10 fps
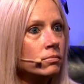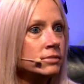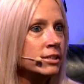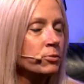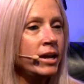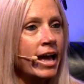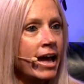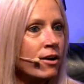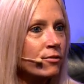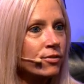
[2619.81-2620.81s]
Did we
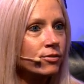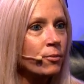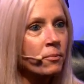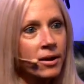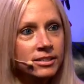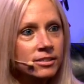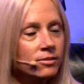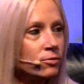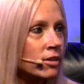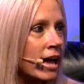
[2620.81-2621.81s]
have the best
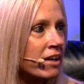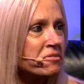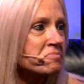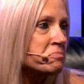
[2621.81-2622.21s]
life?